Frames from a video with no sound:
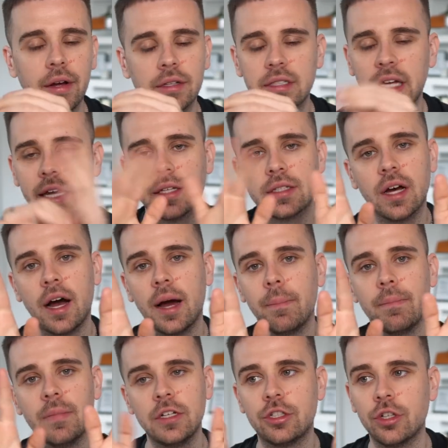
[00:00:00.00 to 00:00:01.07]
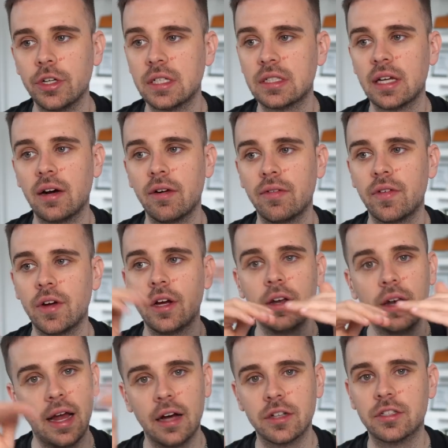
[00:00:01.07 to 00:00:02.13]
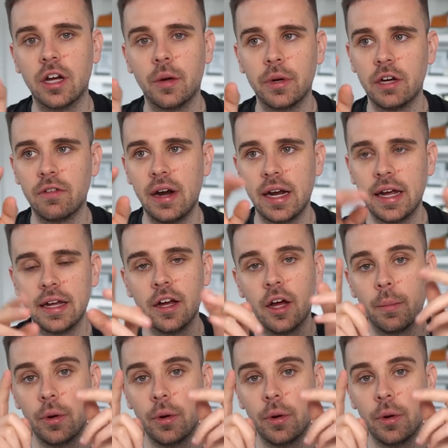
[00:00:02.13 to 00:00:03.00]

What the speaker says: Take your time, enjoy yourself, let us know when you're ready.